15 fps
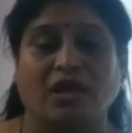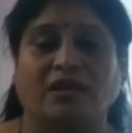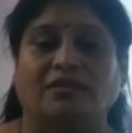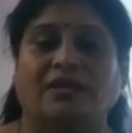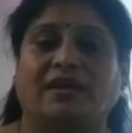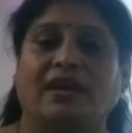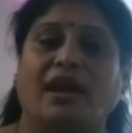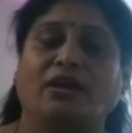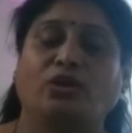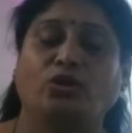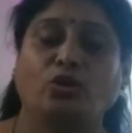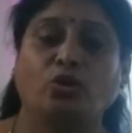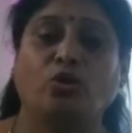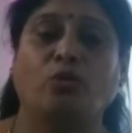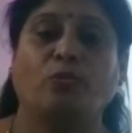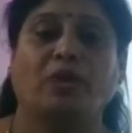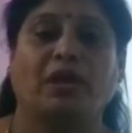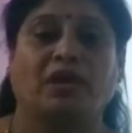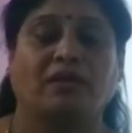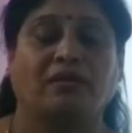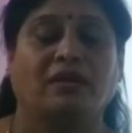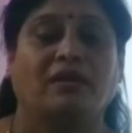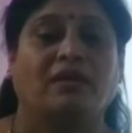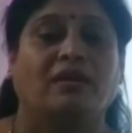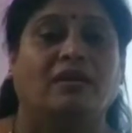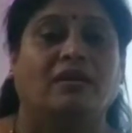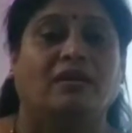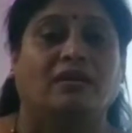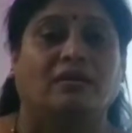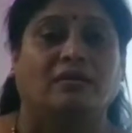There are two main
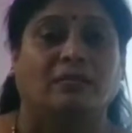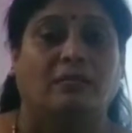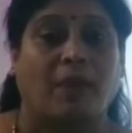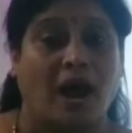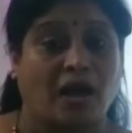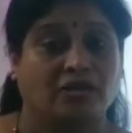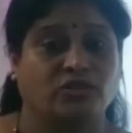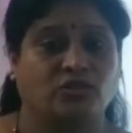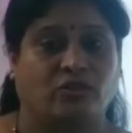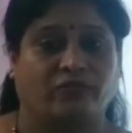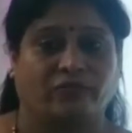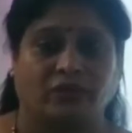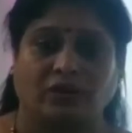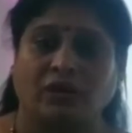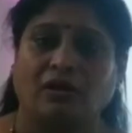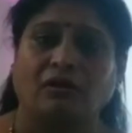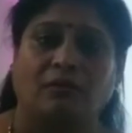parts of the